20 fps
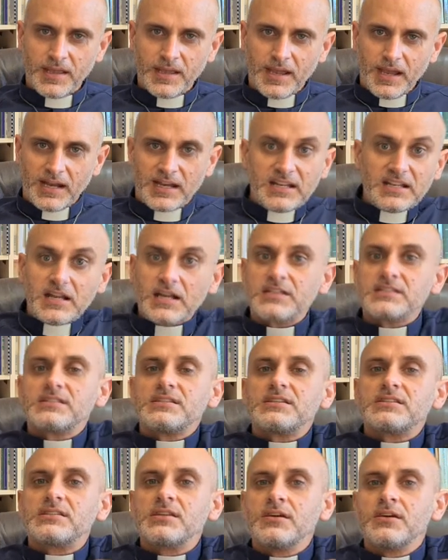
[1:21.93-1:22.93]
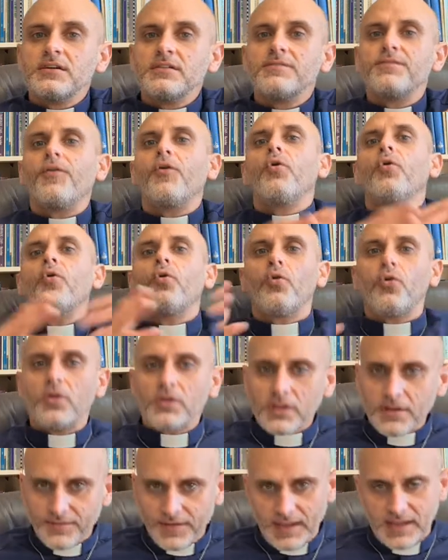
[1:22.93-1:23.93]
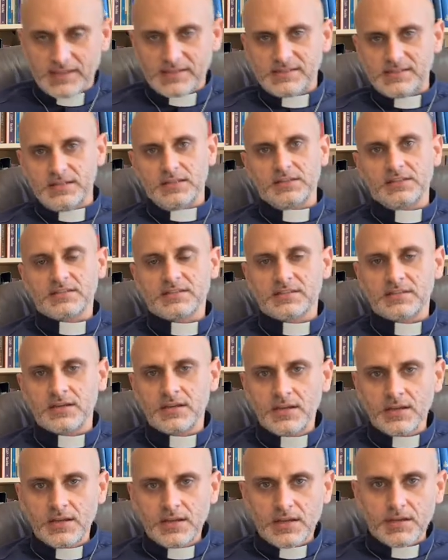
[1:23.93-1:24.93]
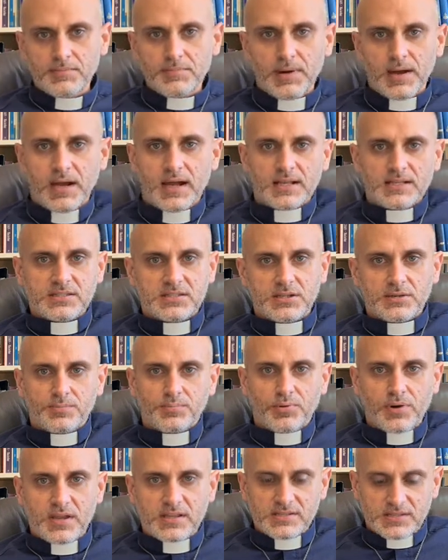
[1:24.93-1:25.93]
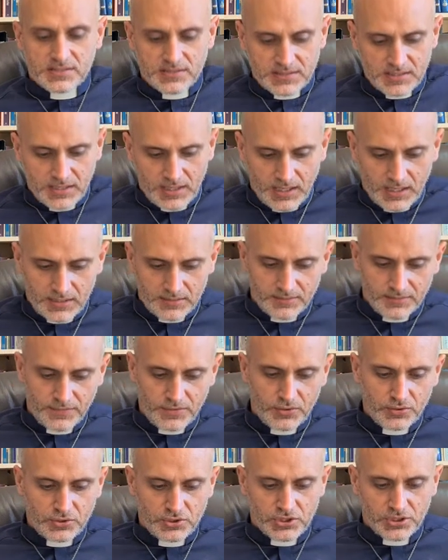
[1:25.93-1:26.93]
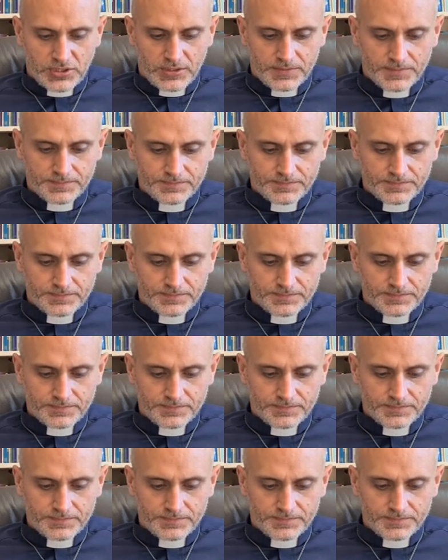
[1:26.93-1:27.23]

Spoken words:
And he does this for all of our sins, past, present, and future.